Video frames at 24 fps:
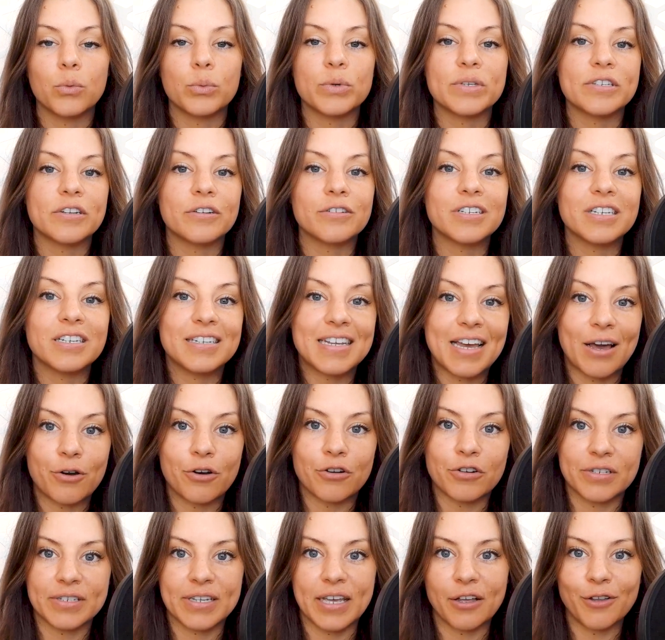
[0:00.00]
We start to doubt
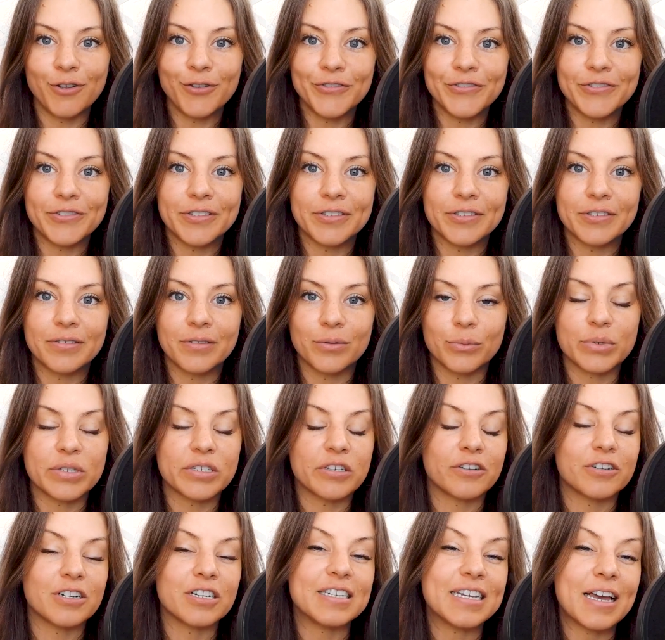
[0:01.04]
ourselves. We
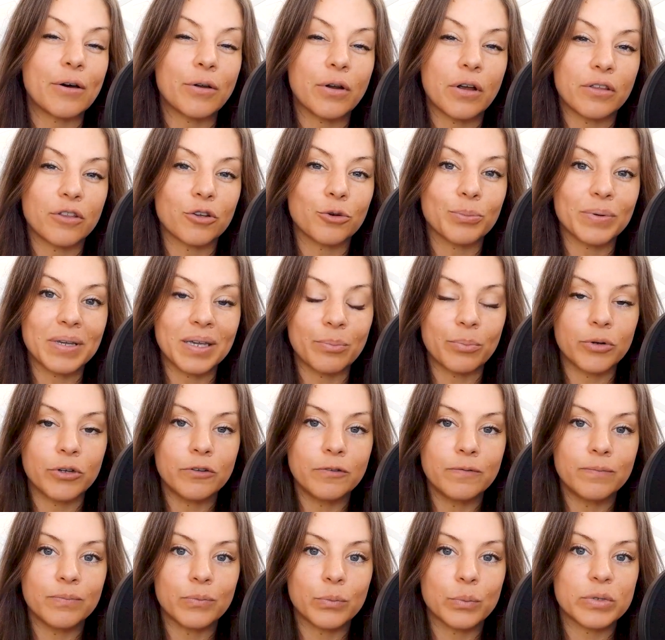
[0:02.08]
start to doubt other people.